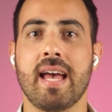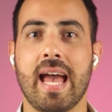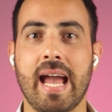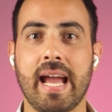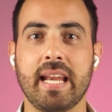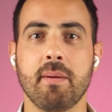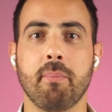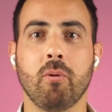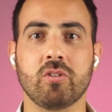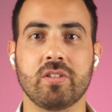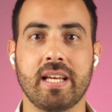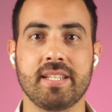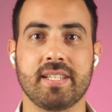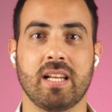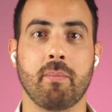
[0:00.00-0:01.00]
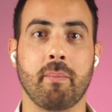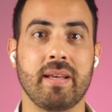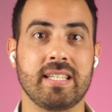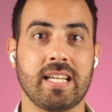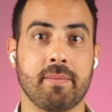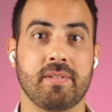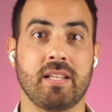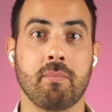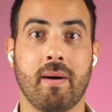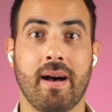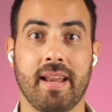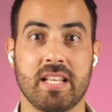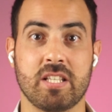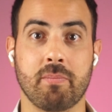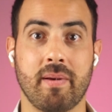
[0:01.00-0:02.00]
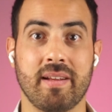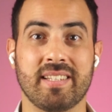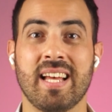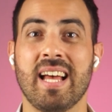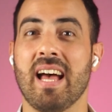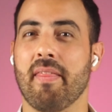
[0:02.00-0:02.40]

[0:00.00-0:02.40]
any potential mishaps in management